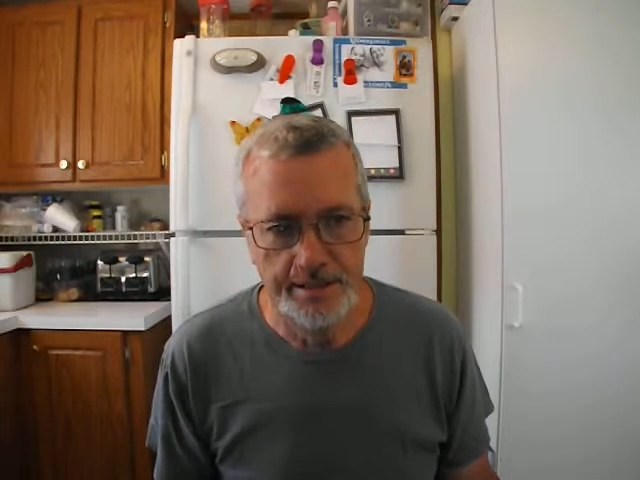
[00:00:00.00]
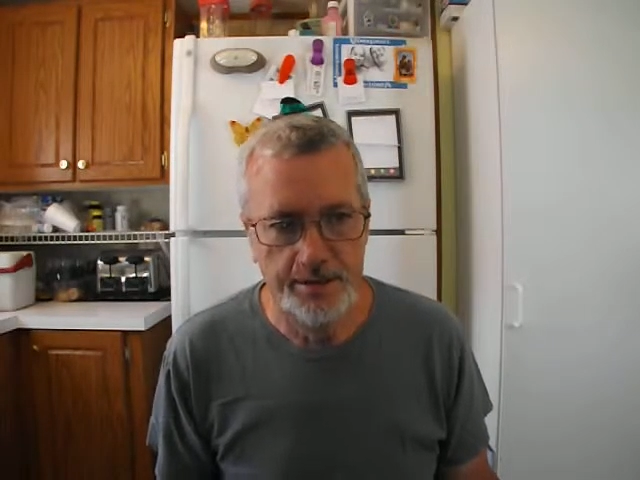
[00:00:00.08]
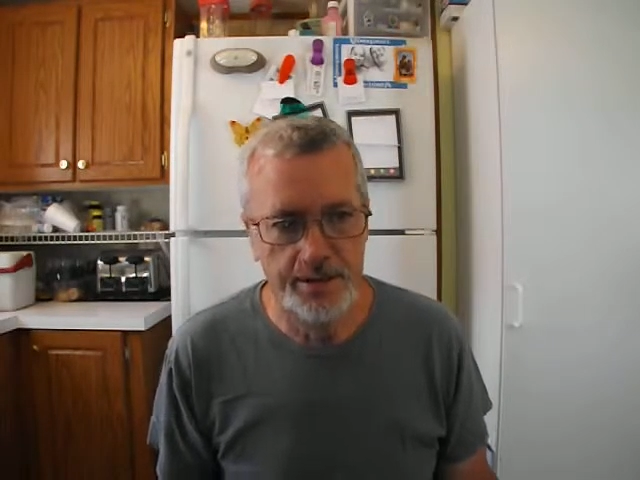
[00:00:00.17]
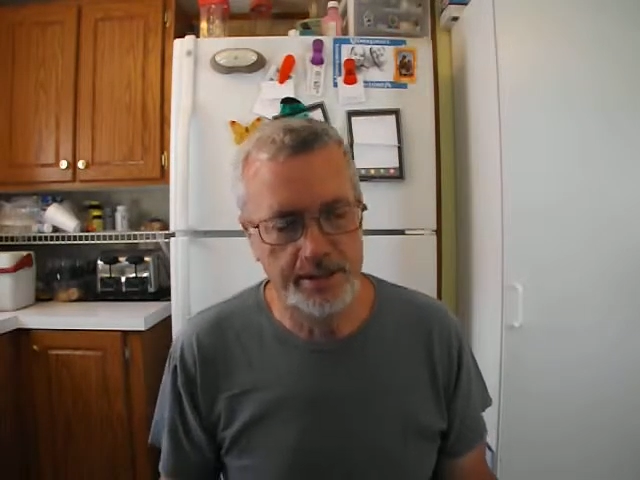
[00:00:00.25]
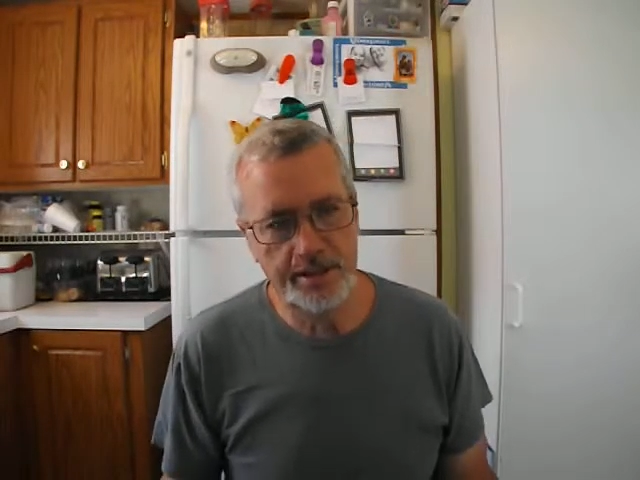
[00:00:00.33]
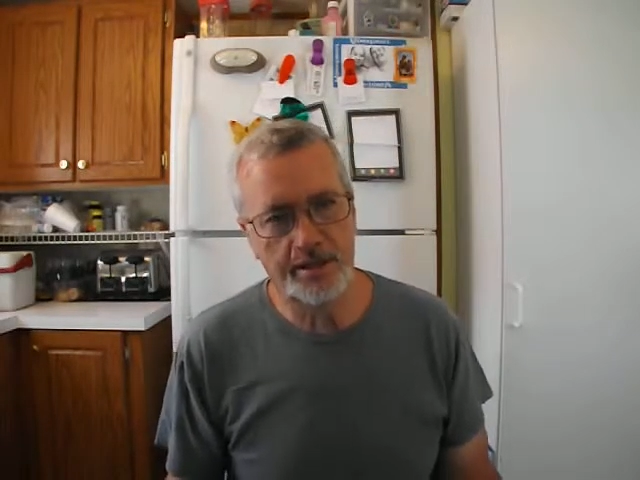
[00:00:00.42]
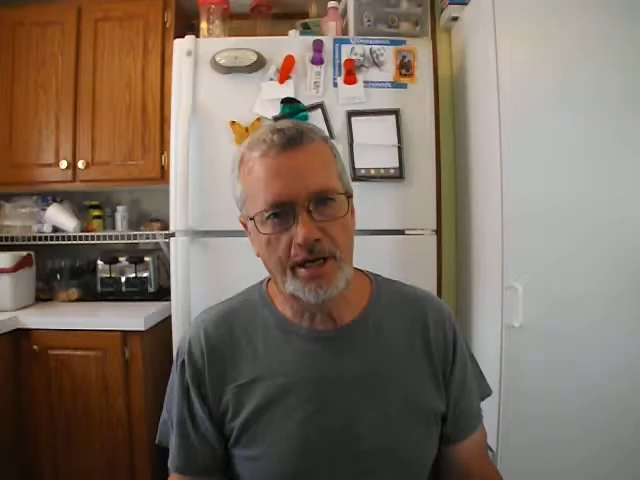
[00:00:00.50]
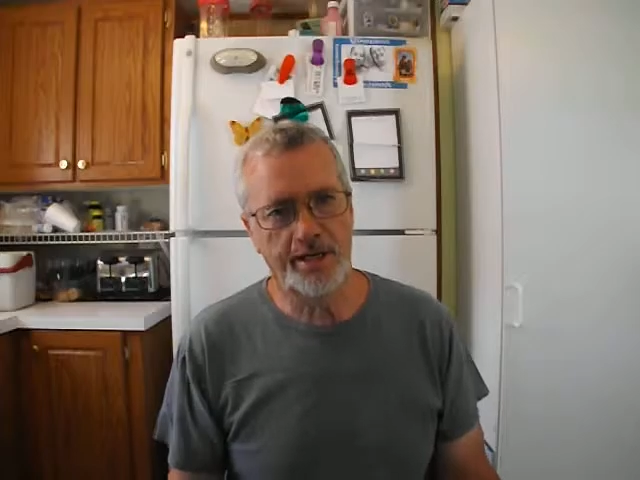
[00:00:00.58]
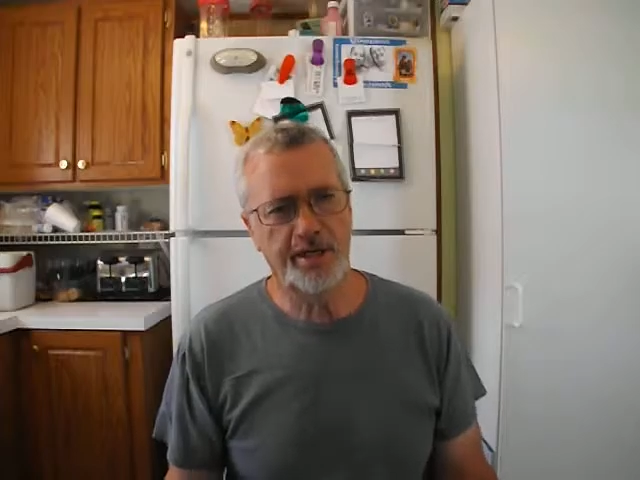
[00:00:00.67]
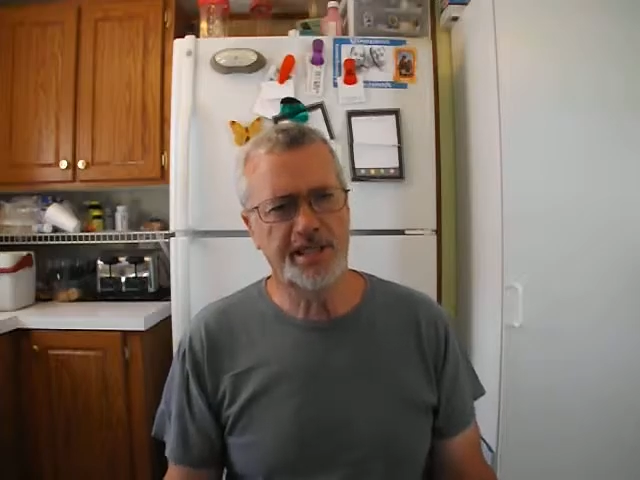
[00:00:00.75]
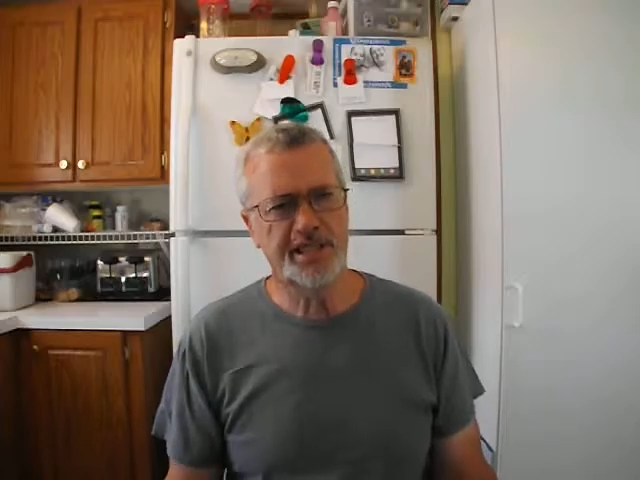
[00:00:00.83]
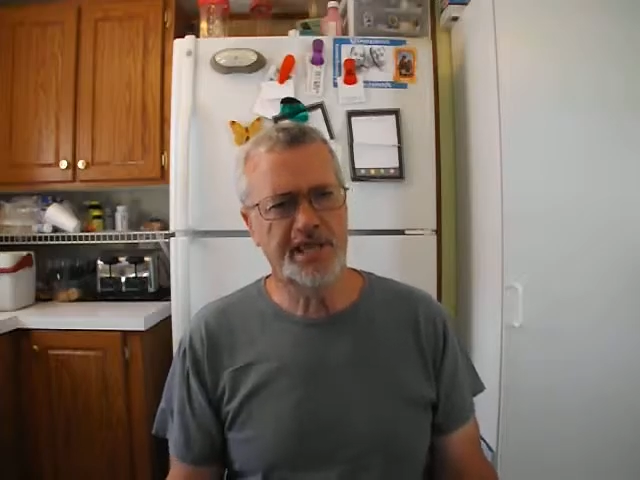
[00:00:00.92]
you know
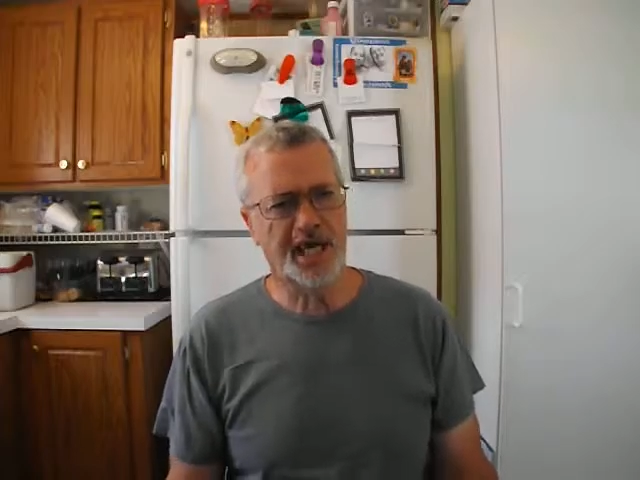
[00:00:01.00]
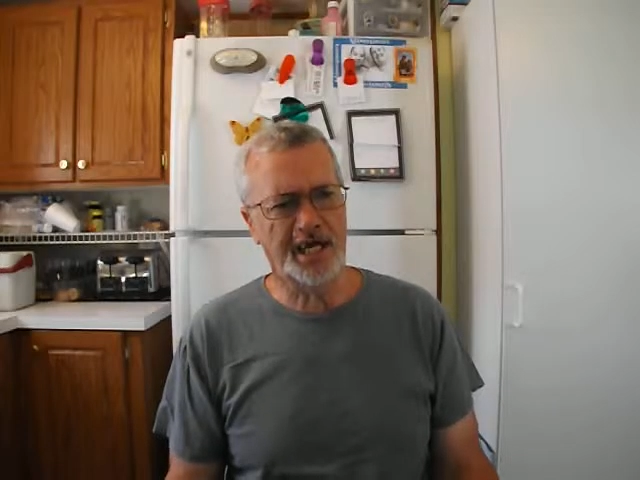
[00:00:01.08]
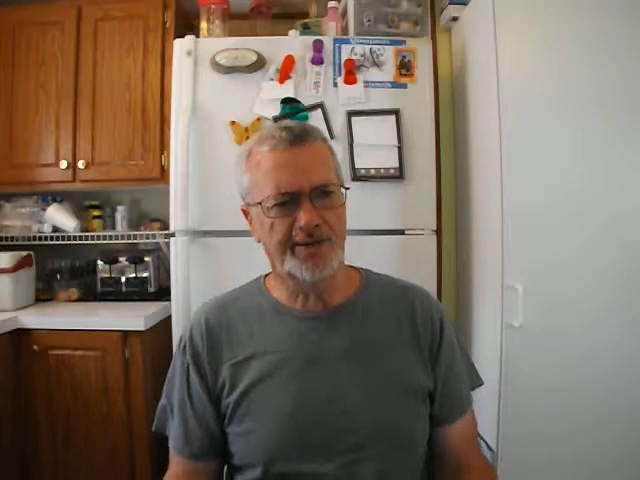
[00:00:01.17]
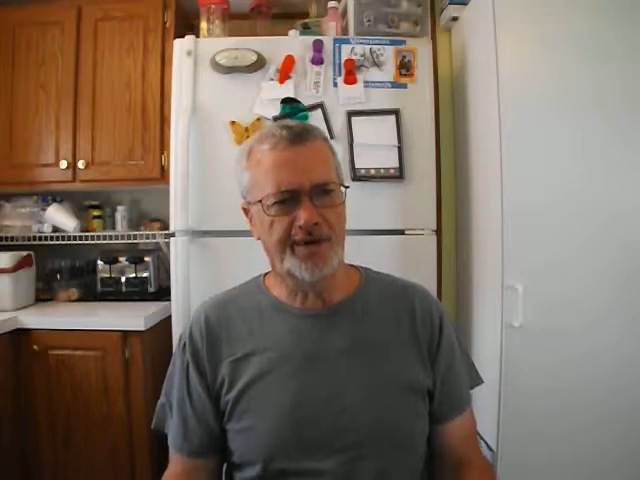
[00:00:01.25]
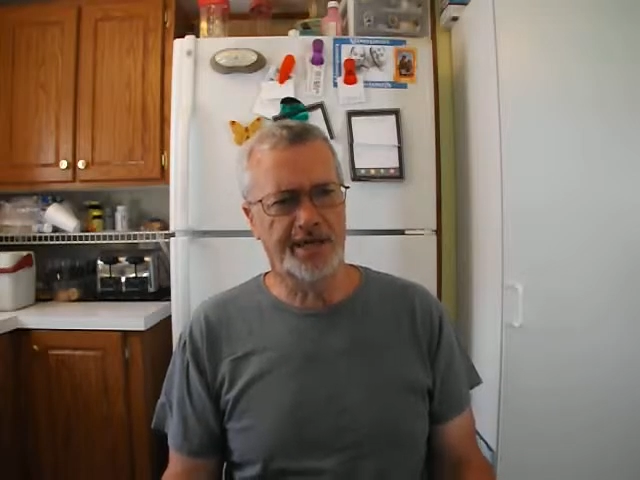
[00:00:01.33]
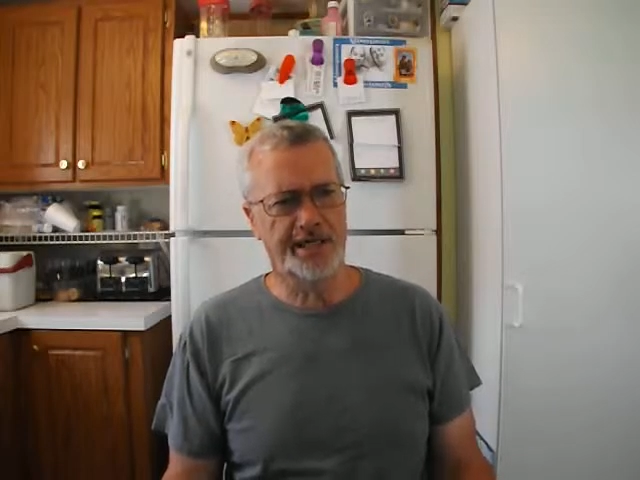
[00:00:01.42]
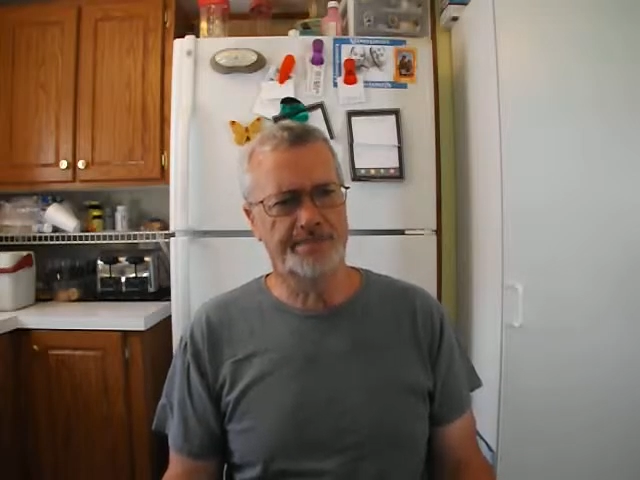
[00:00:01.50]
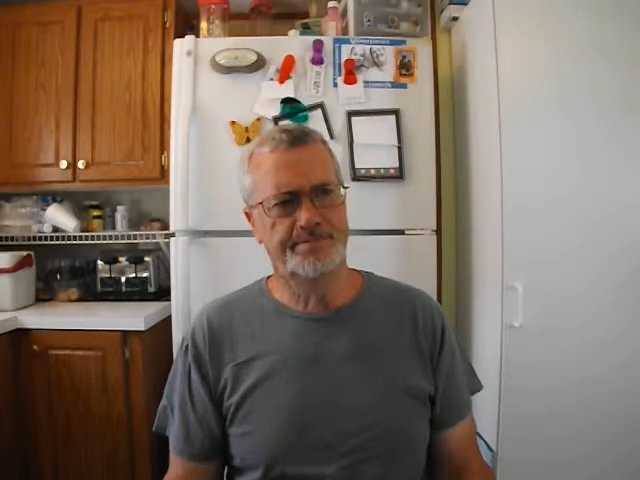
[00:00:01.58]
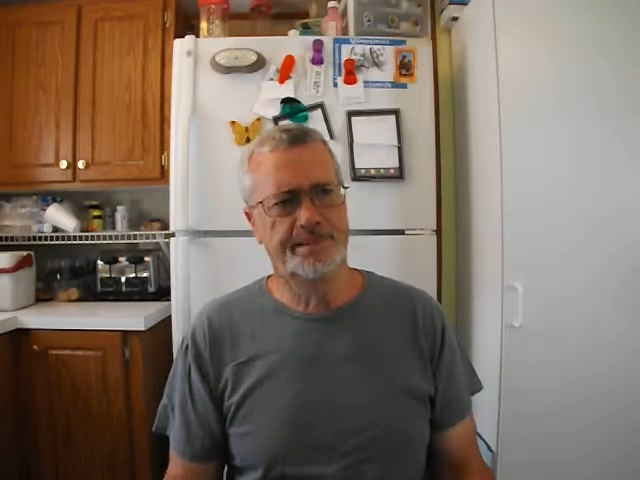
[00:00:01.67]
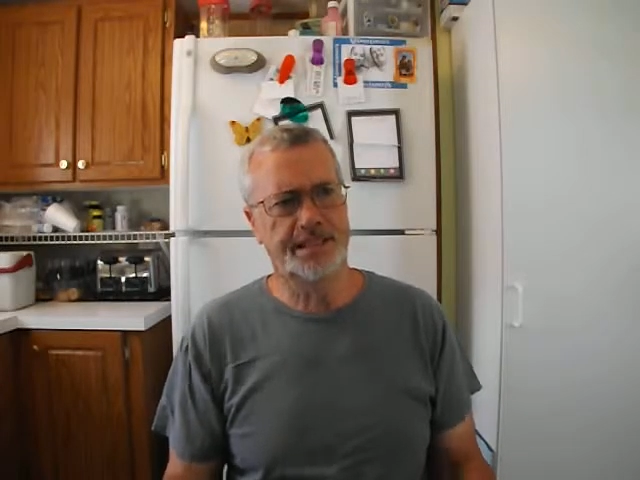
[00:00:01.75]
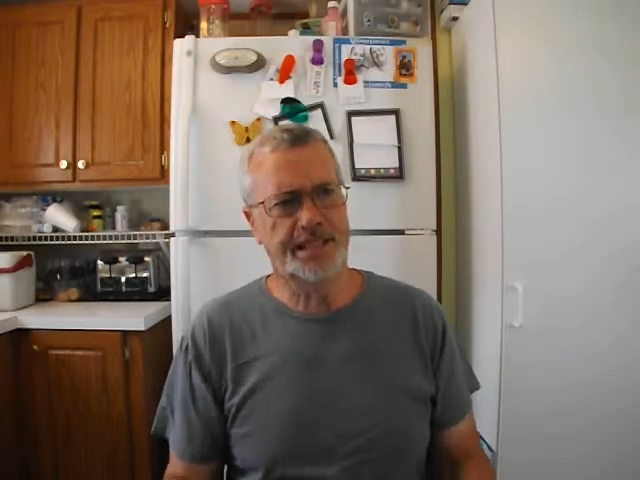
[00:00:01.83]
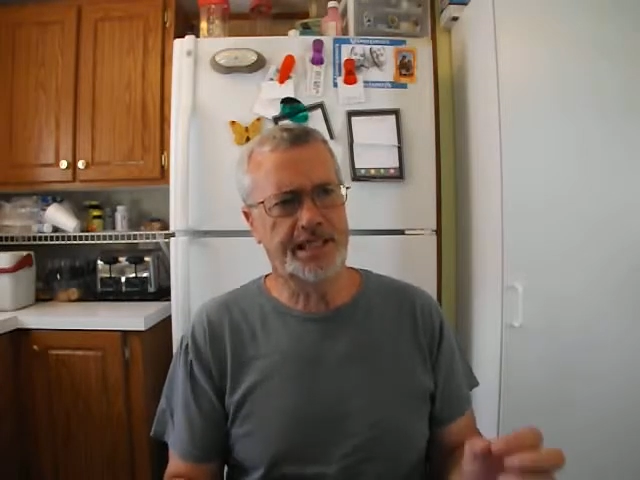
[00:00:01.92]
it's kind of I
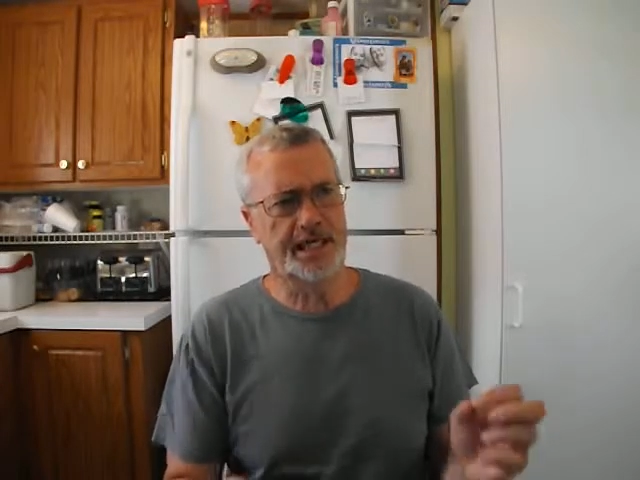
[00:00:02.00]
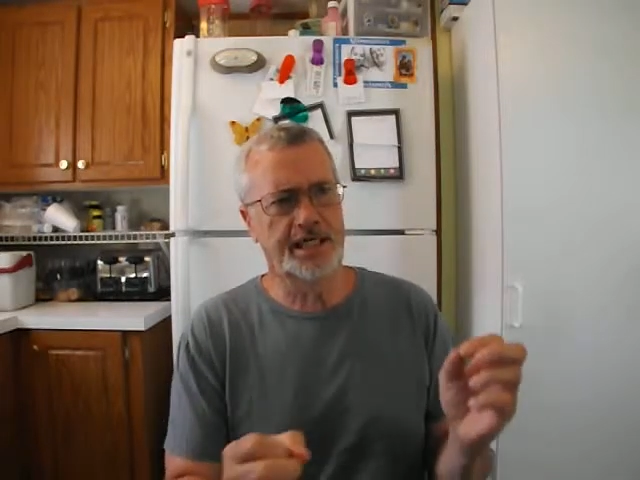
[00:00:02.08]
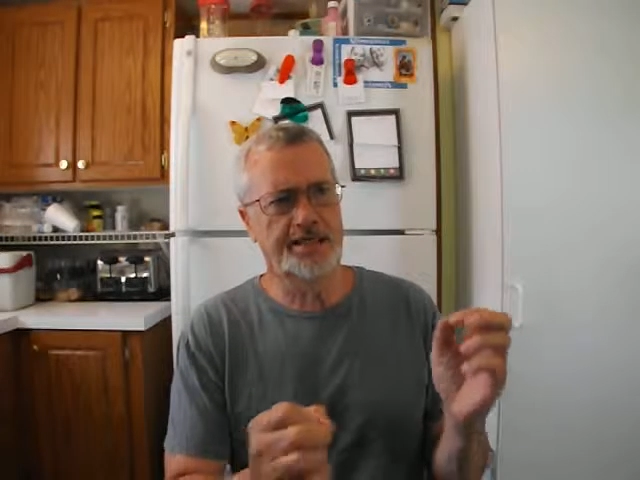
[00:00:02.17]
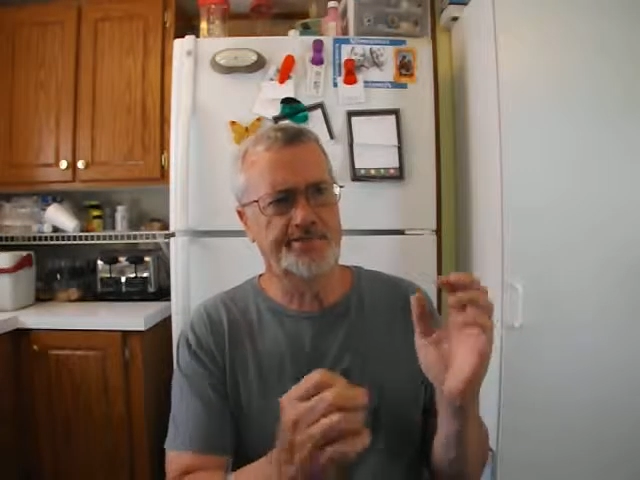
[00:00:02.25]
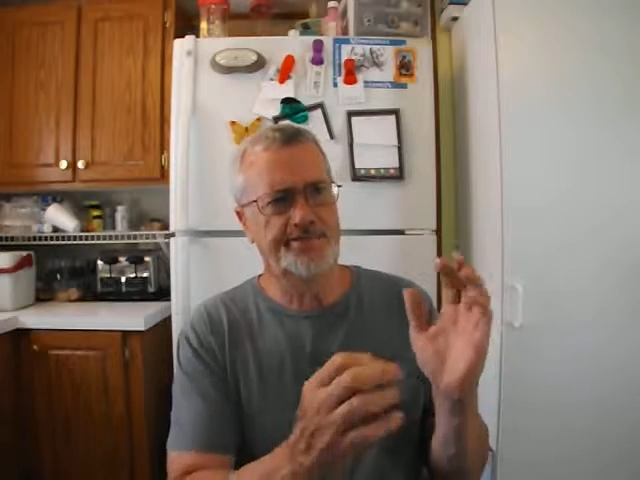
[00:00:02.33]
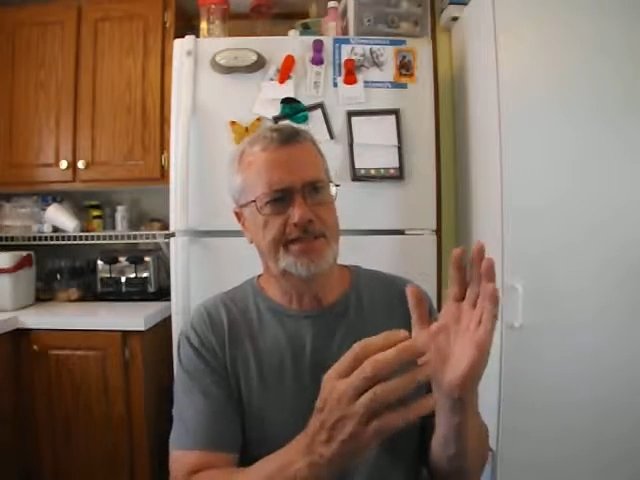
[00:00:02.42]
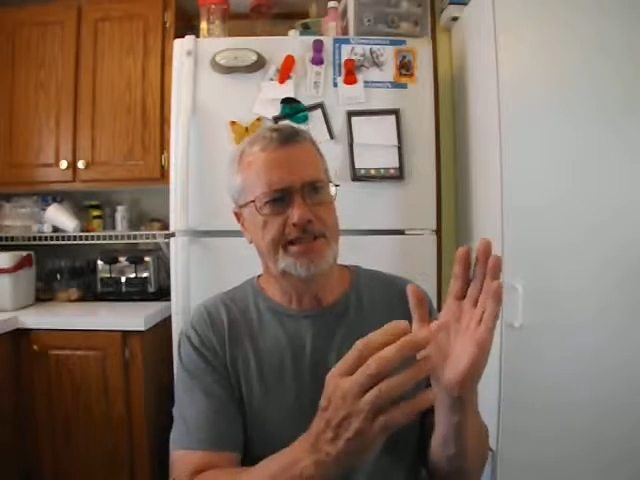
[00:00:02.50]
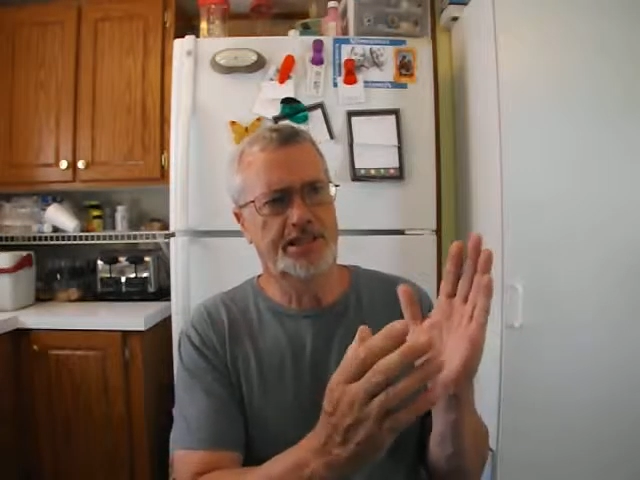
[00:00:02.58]
it's kind of